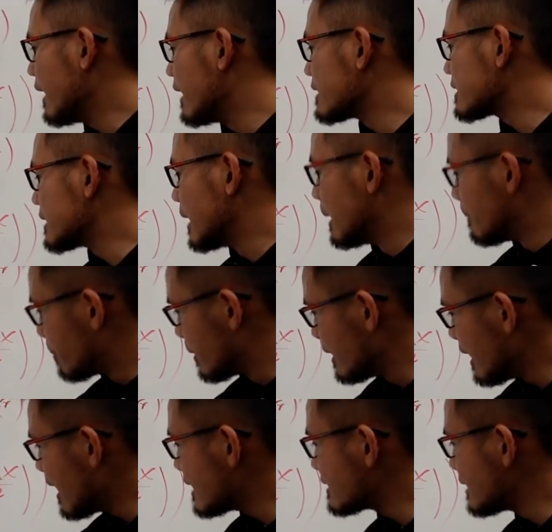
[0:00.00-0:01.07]
x
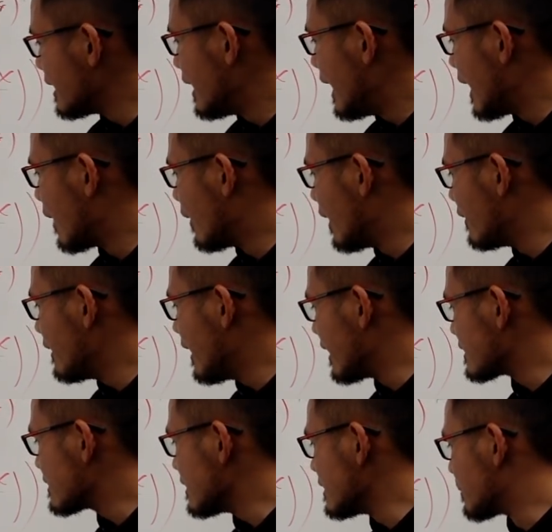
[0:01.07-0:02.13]
plus ln
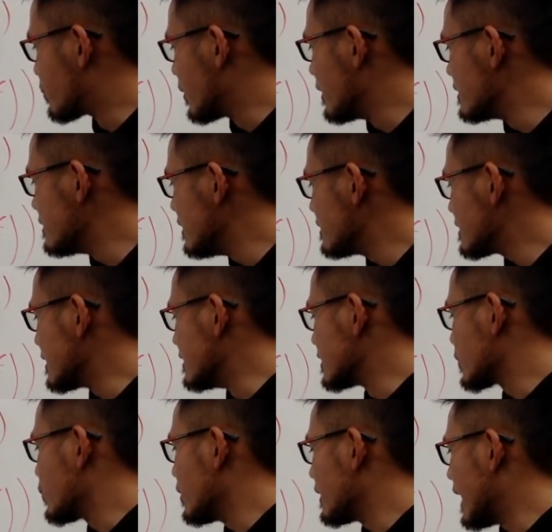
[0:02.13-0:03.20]
x in the parentheses and
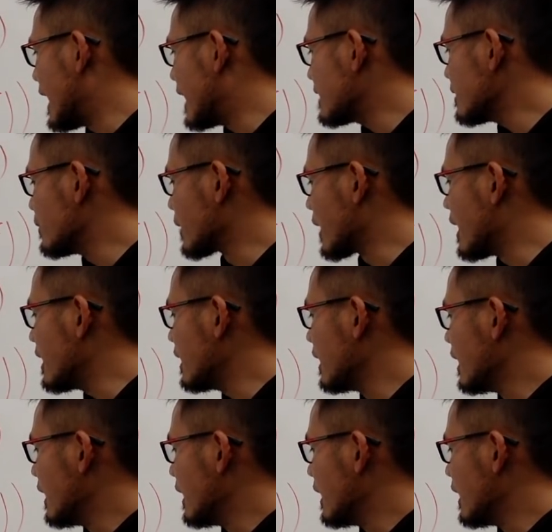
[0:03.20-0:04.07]
square that, okay?